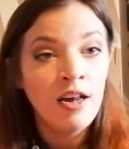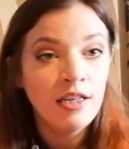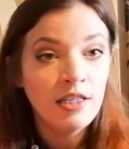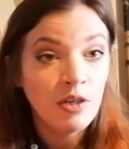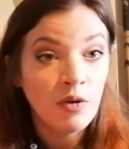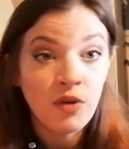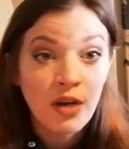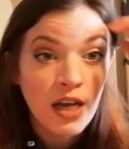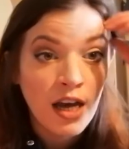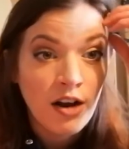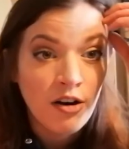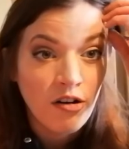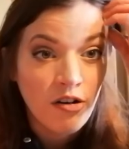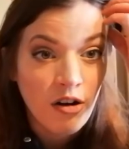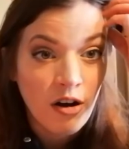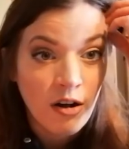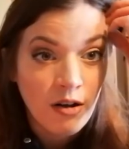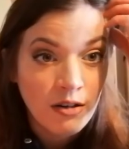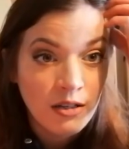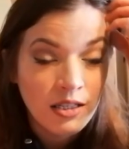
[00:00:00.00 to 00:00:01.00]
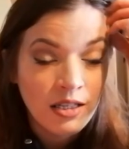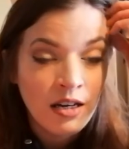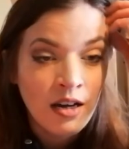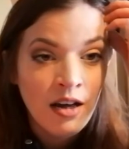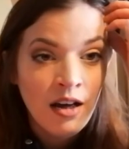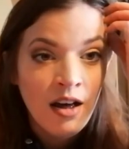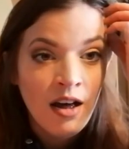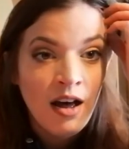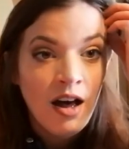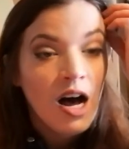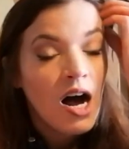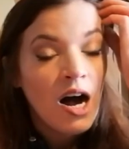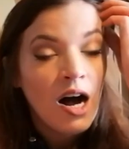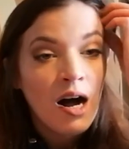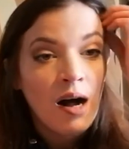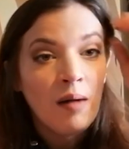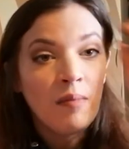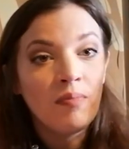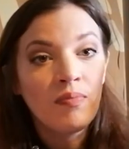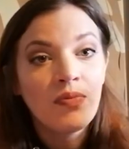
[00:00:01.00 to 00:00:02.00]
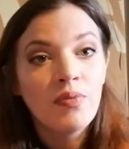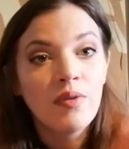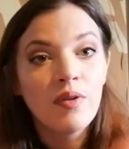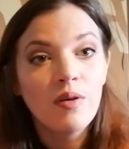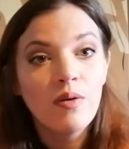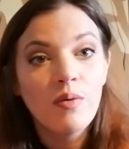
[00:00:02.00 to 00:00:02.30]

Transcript: so Neanderthals, um,